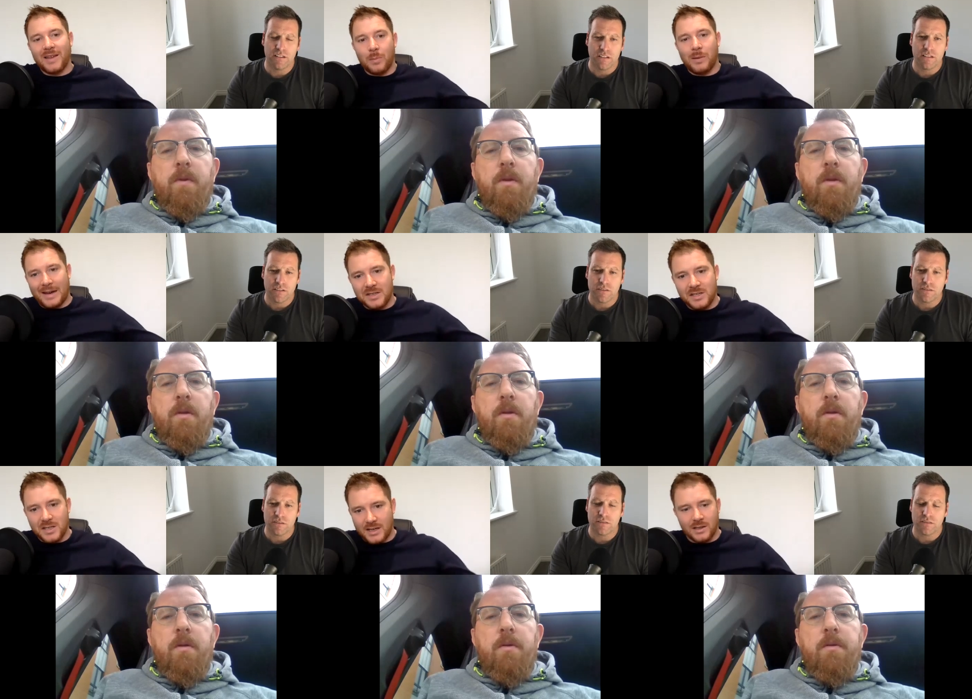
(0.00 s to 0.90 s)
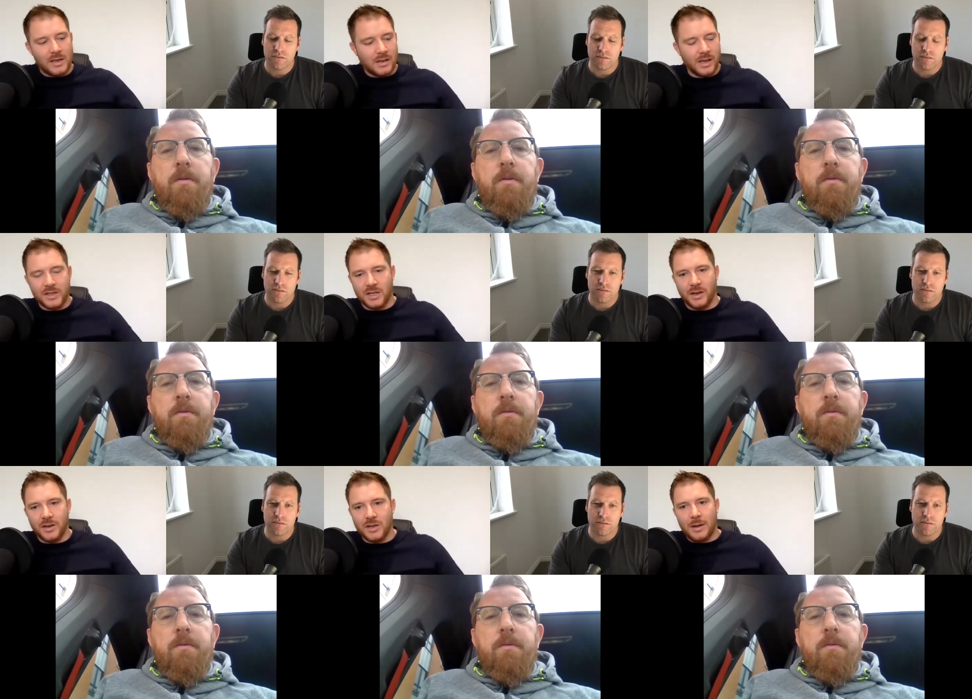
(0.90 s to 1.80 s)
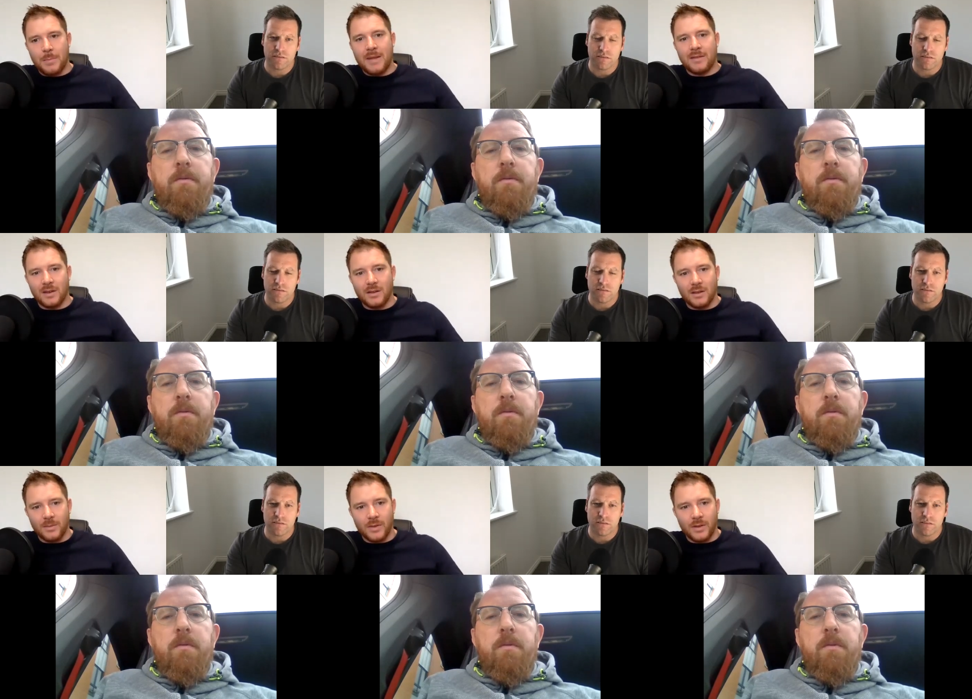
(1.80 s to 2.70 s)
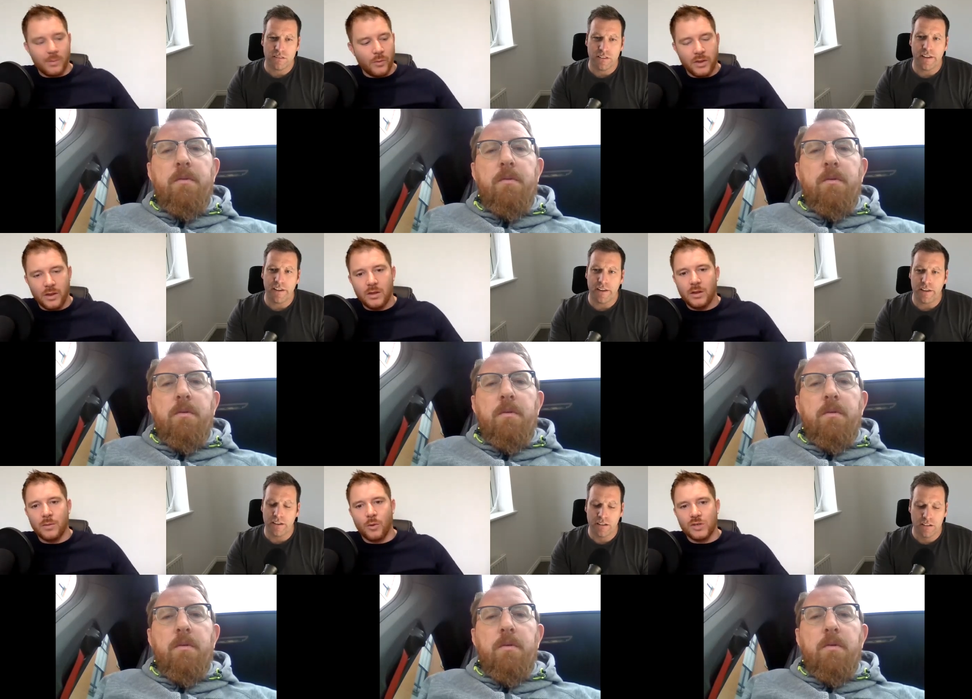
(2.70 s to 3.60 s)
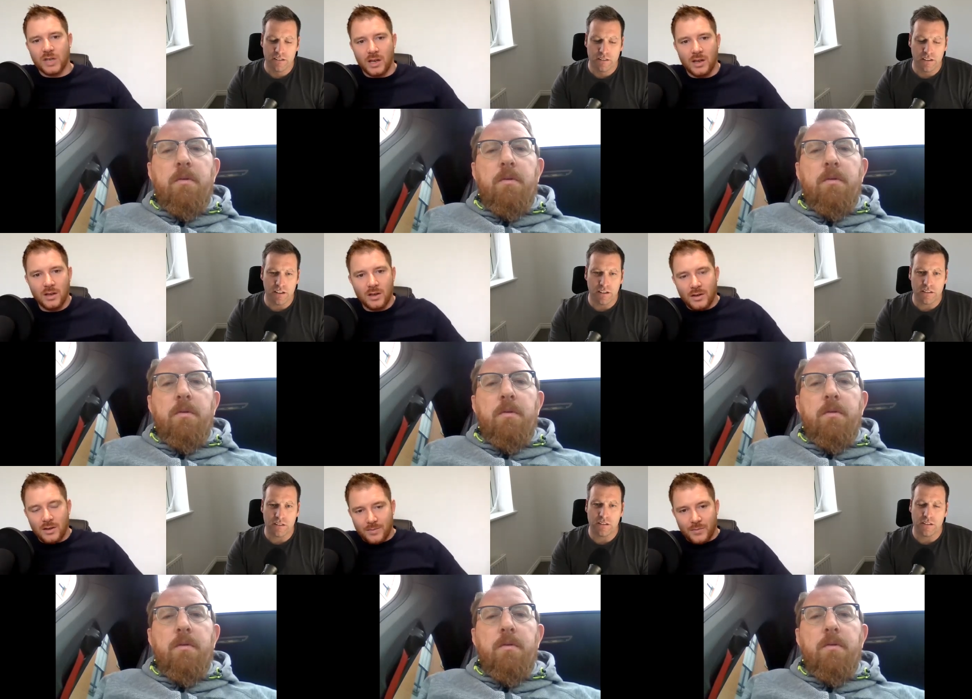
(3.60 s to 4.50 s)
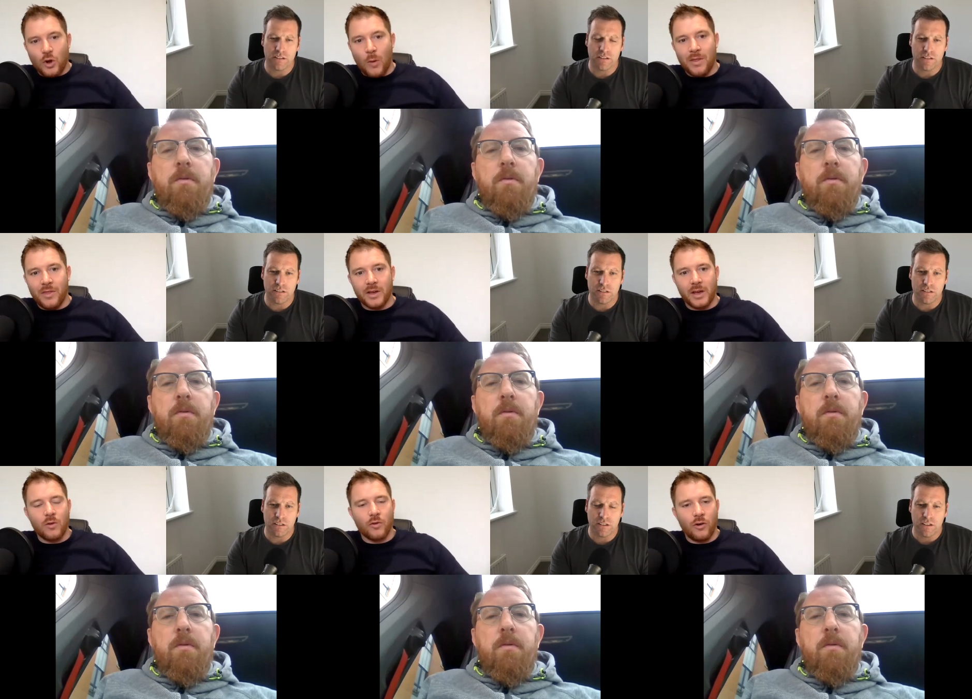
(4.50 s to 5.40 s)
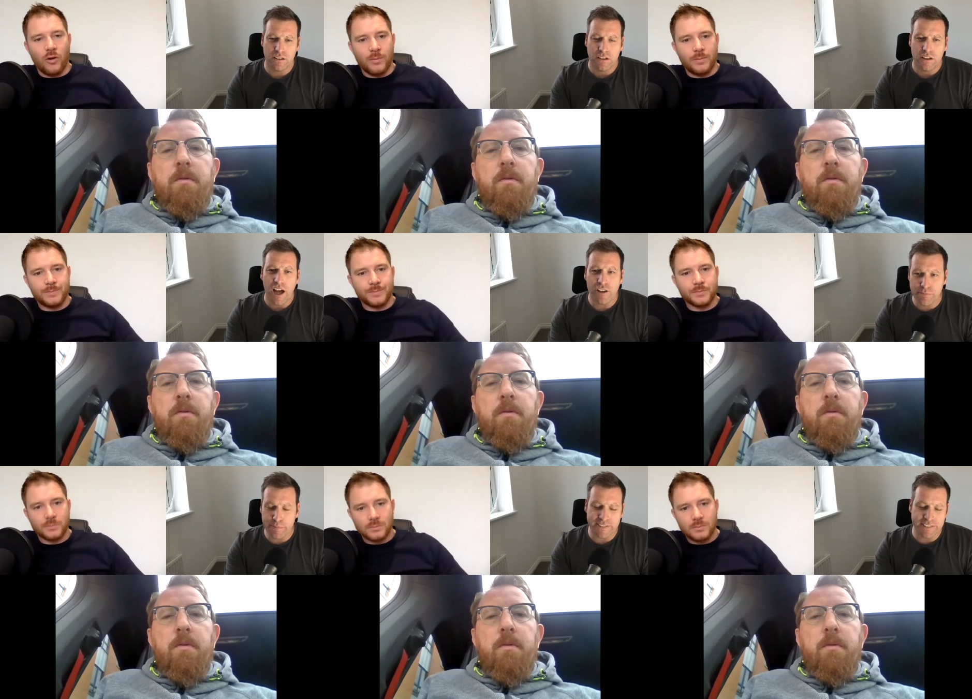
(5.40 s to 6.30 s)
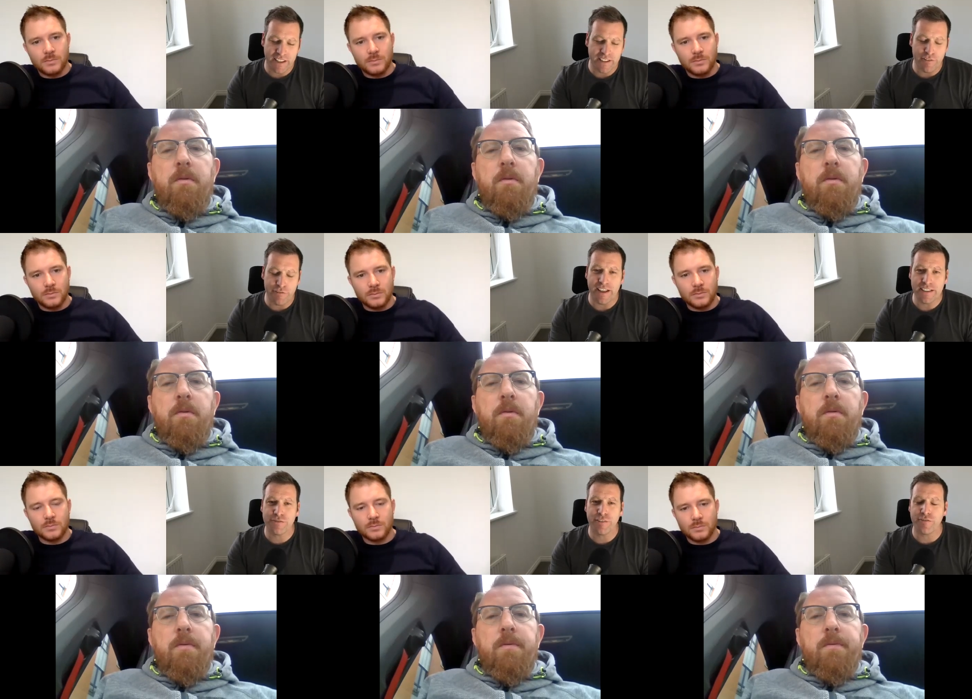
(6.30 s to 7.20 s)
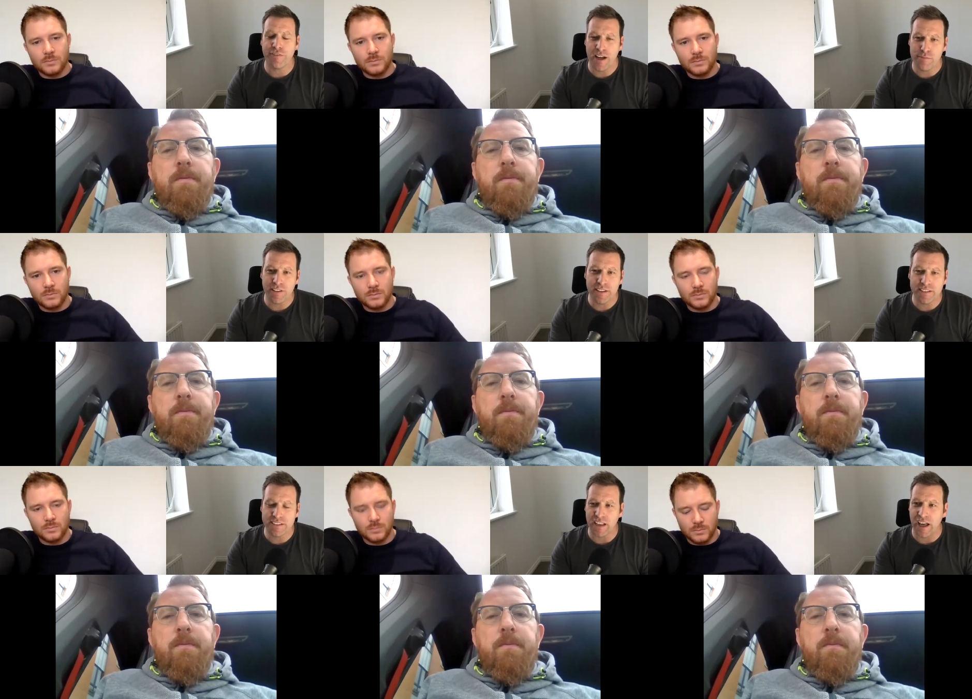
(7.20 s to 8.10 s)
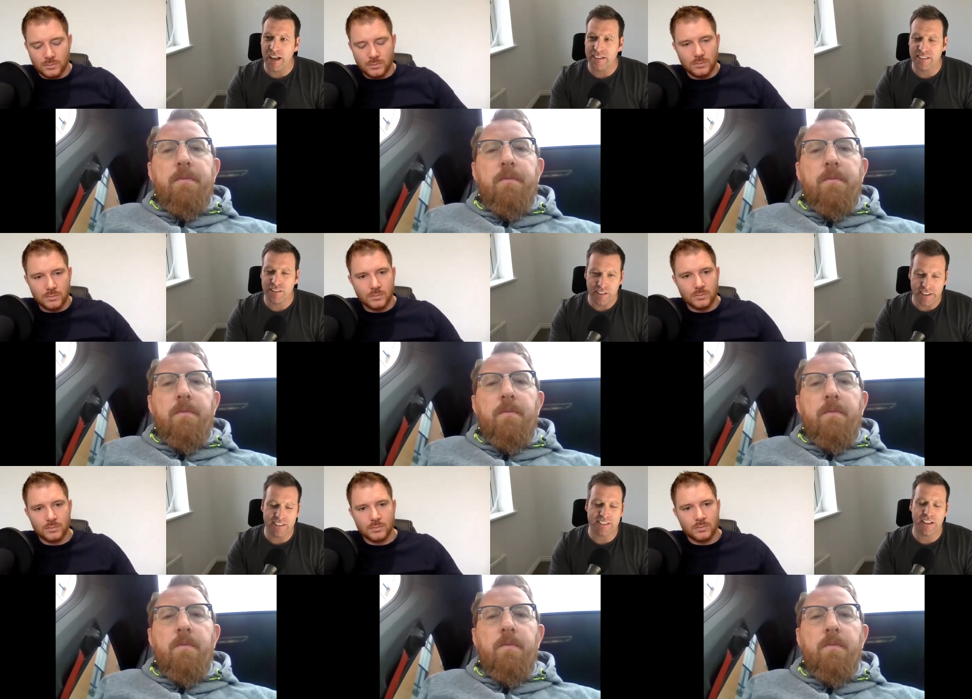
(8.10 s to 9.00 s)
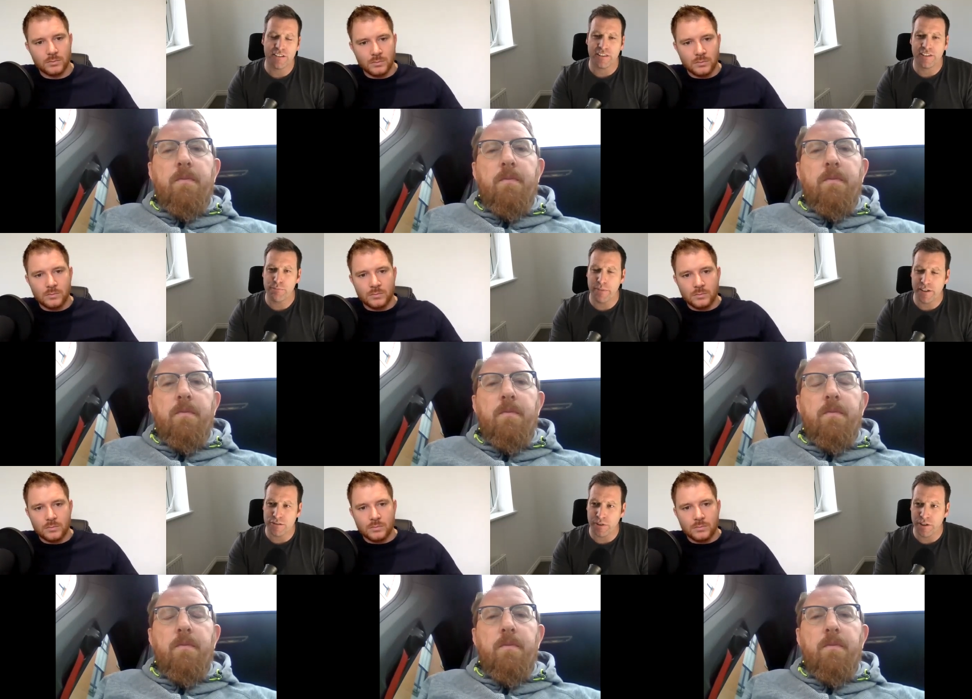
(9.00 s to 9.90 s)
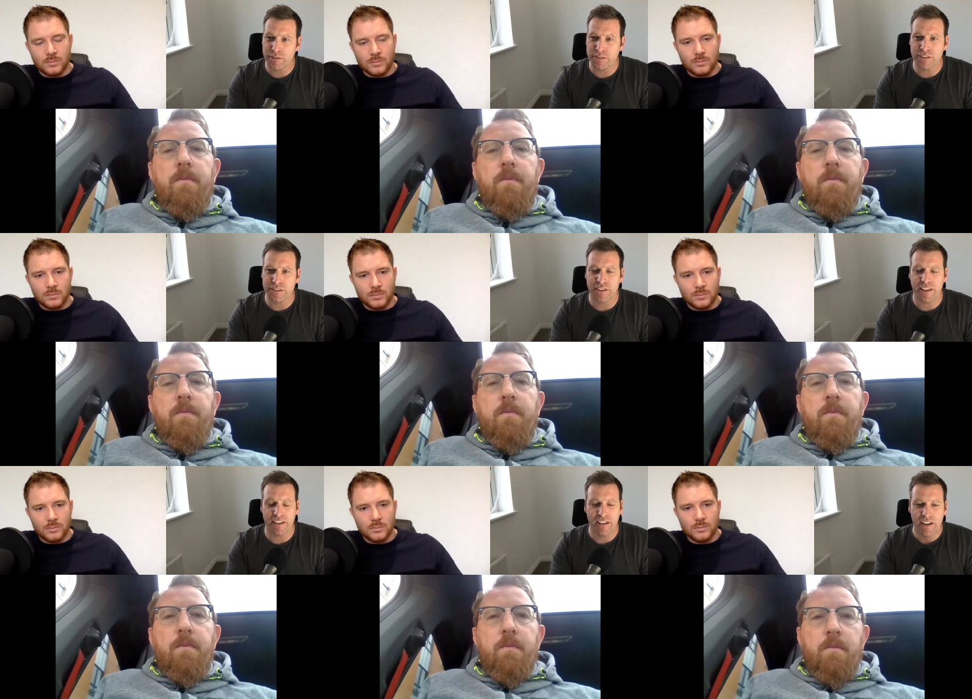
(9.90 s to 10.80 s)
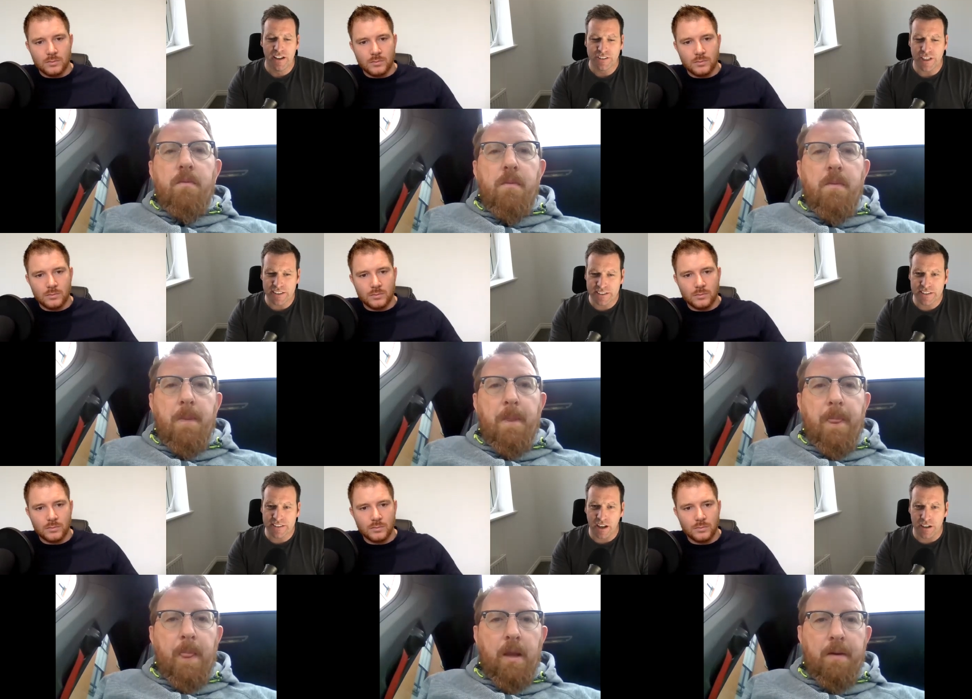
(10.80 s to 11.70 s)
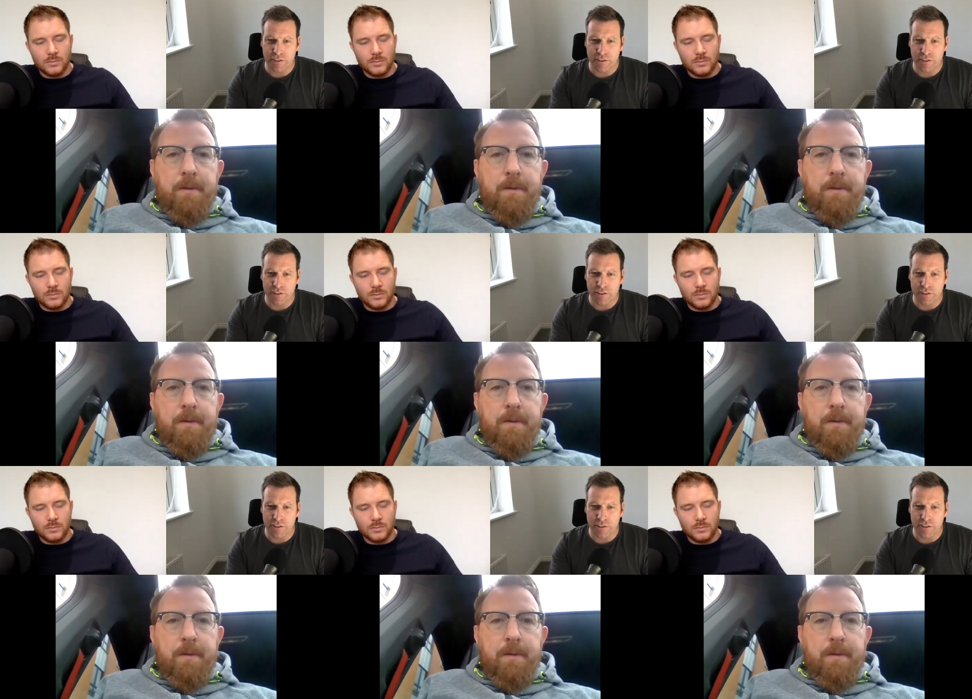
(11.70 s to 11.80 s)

Speaker 1: the appliances and, like Craig saying, is maintain them. They're the, yeah. the most kind of common thing to go wrong.
Speaker 2: Hundred percent. If it is for families, and you know, like you said, your three bedroom houses, then chances are,